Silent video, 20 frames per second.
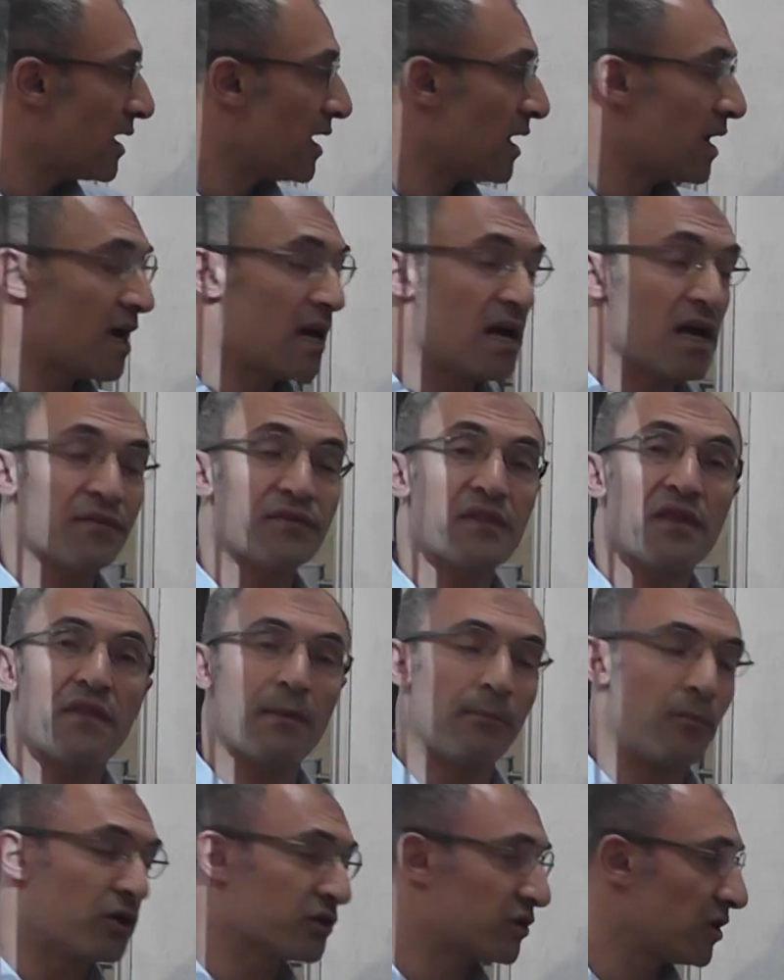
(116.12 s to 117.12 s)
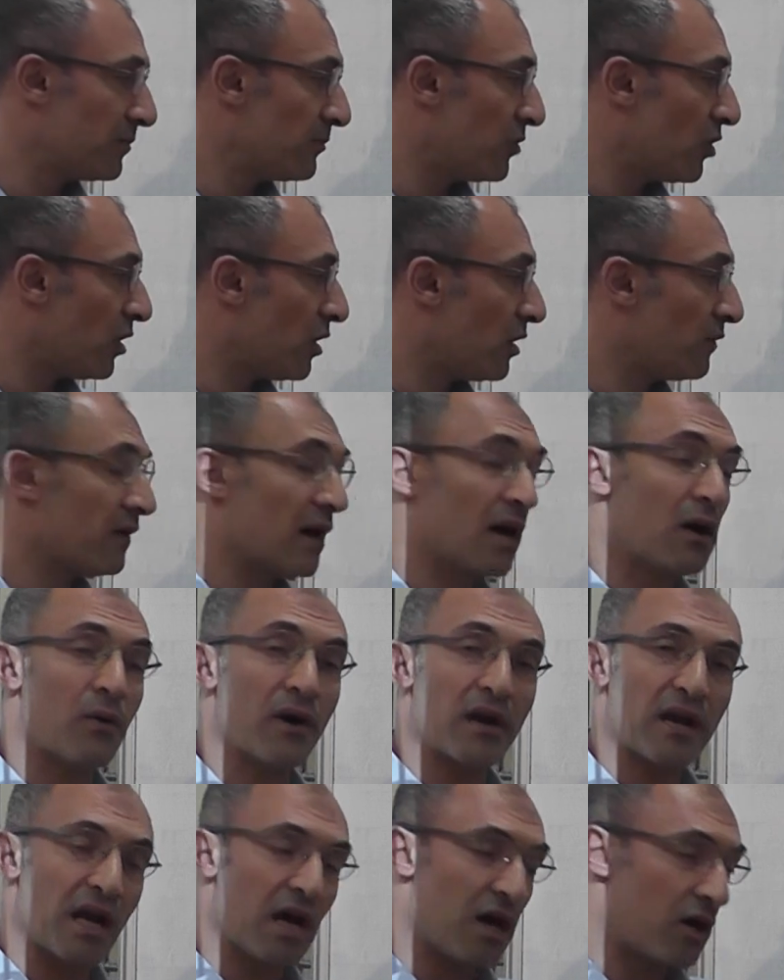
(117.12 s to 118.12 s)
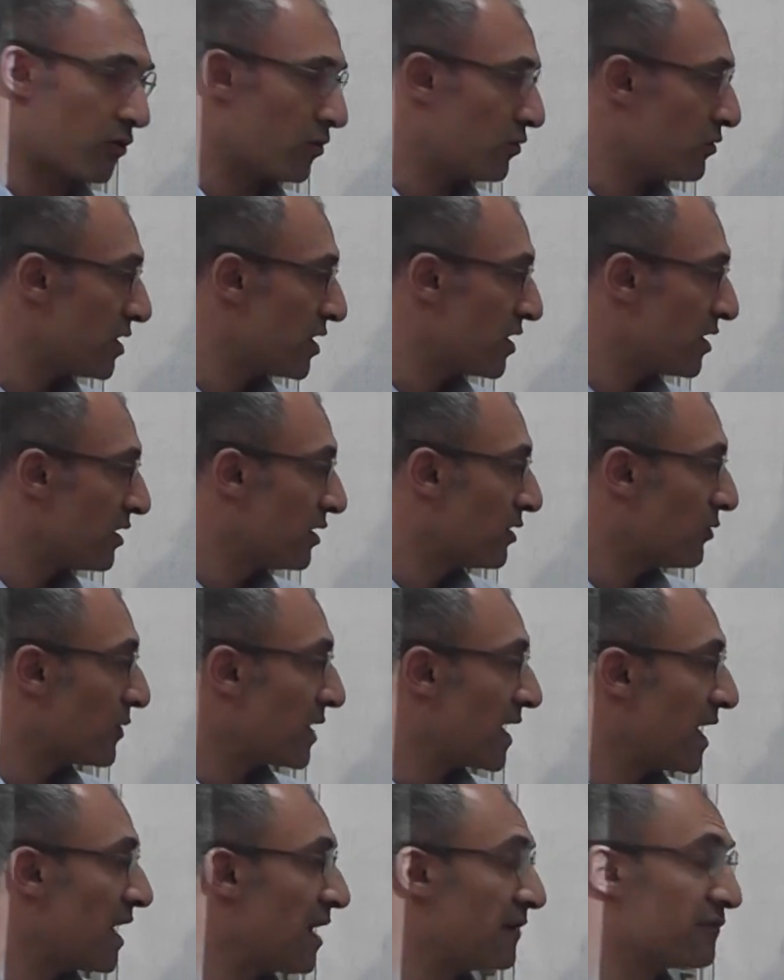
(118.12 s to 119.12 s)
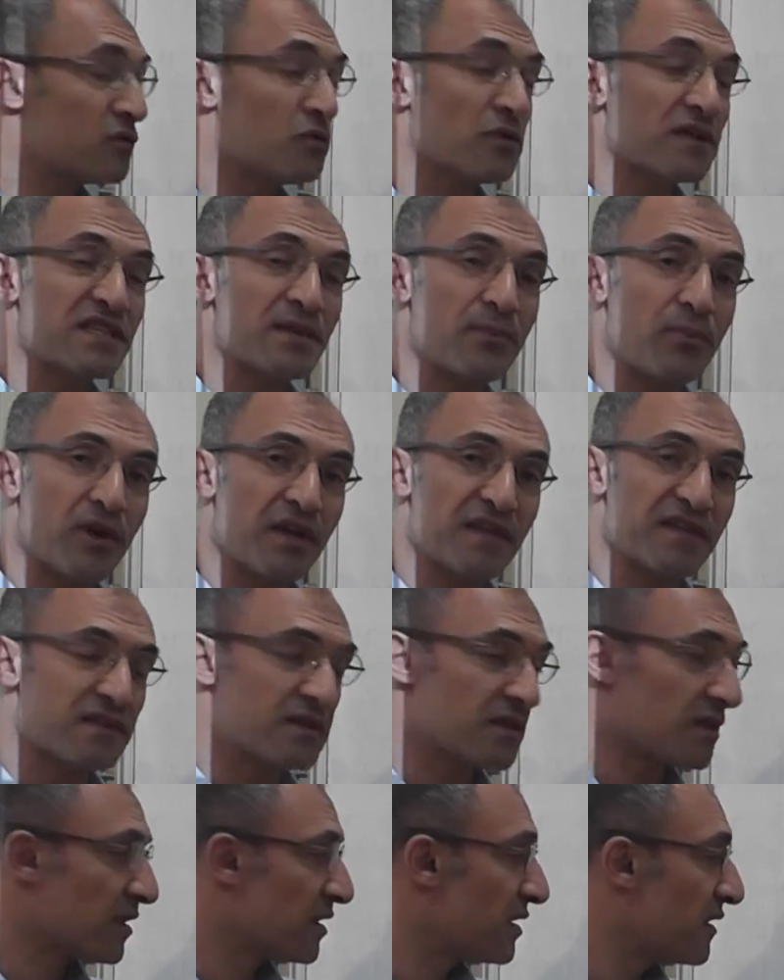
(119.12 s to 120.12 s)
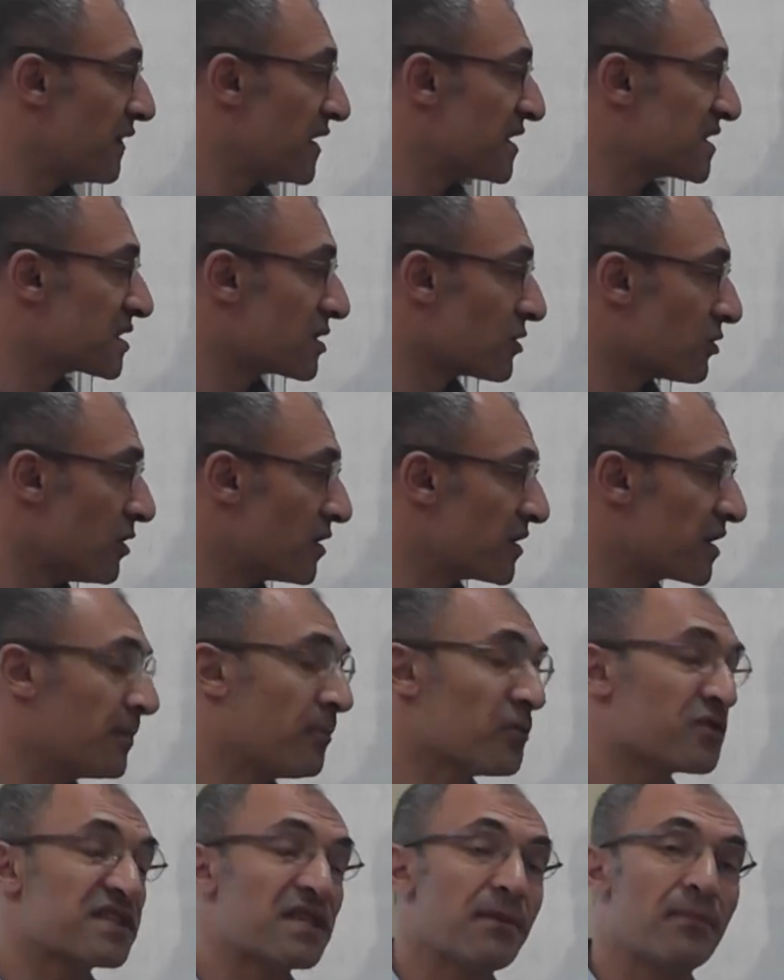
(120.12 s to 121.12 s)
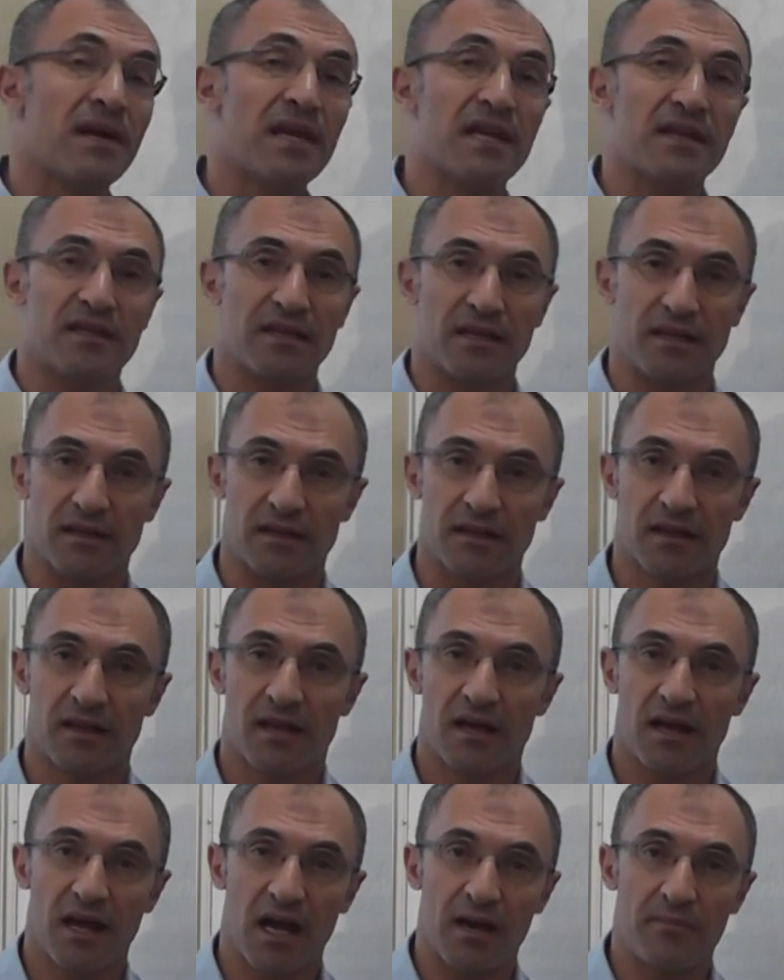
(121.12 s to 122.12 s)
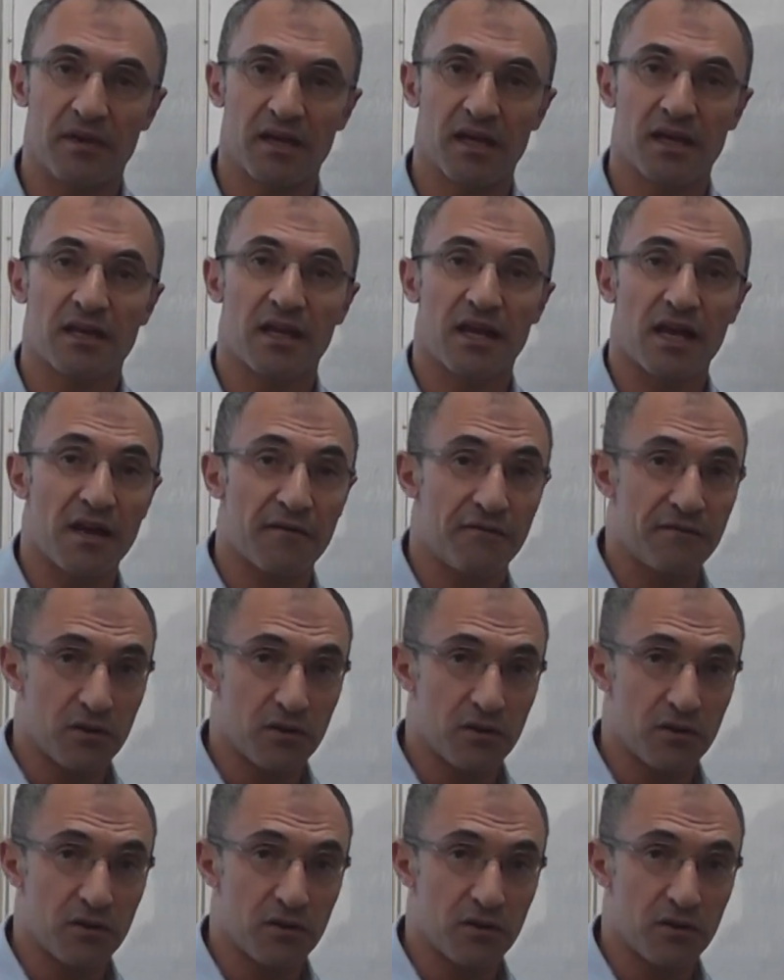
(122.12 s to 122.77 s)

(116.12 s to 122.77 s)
at the bottom of our arrow, we have to express the strong possibility. If